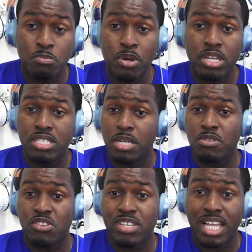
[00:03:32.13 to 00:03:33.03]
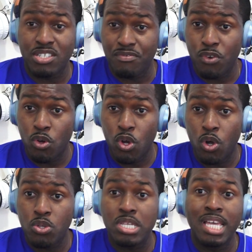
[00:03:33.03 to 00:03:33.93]
But in terms of just answering phone
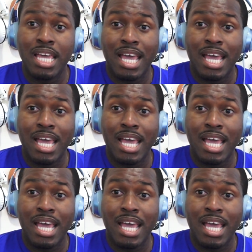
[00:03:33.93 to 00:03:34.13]
calls